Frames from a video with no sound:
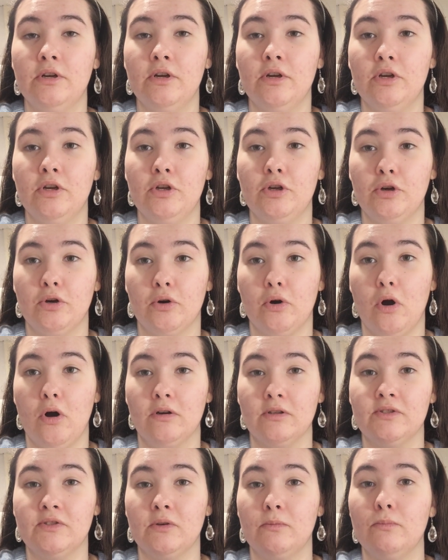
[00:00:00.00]
you're
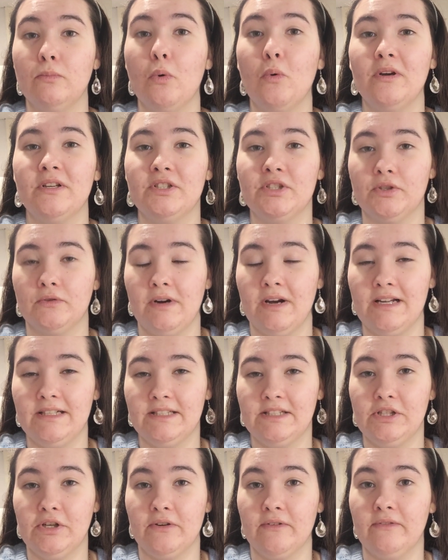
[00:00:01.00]
also
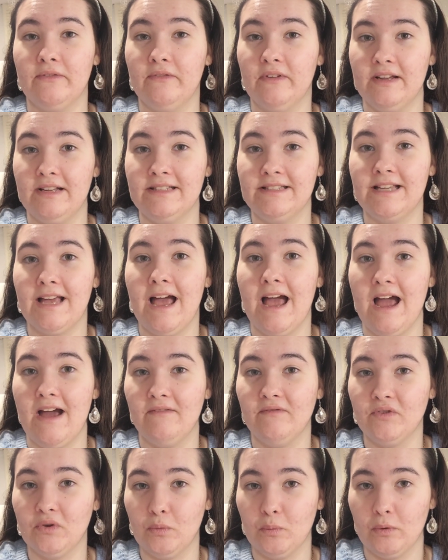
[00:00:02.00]
moisturizing your face
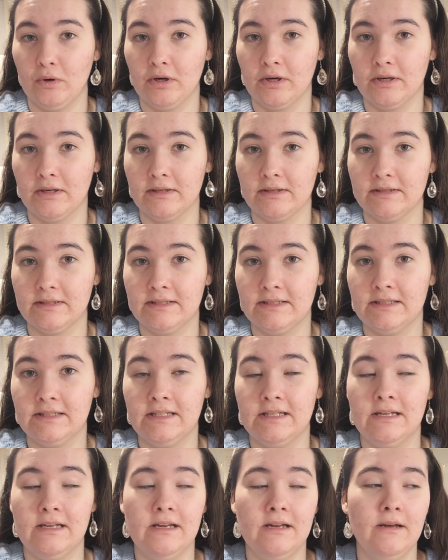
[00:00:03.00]
afterwards.
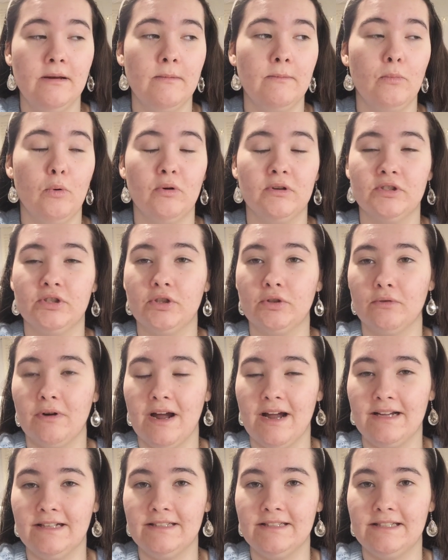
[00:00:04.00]

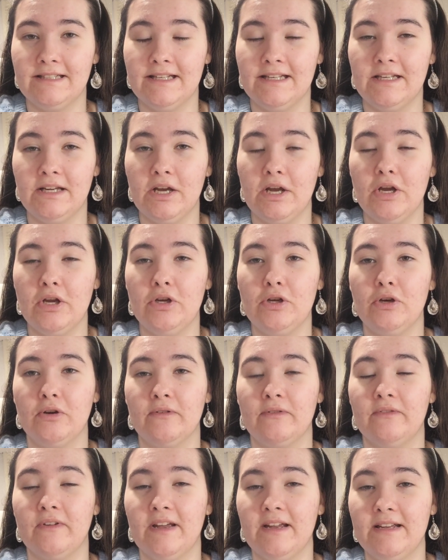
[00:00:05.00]
Moisturizing
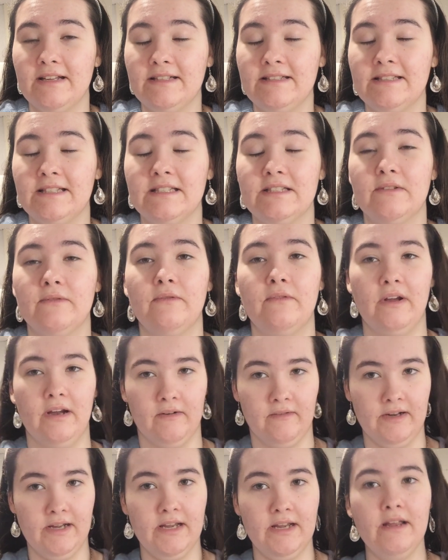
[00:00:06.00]
your face is
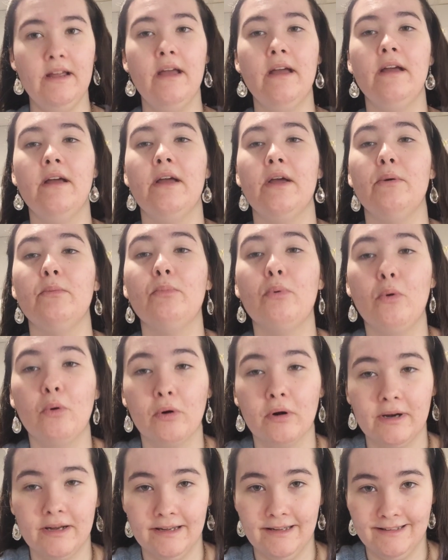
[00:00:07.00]
very
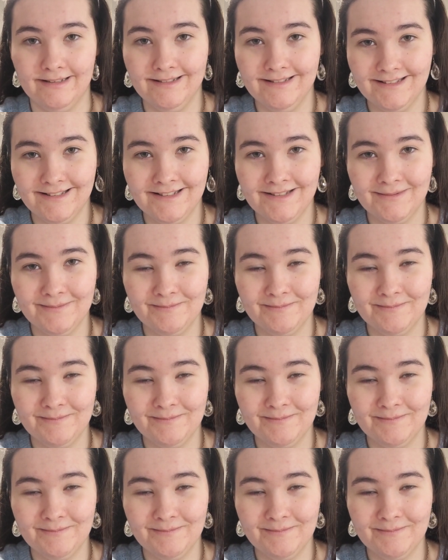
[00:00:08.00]
important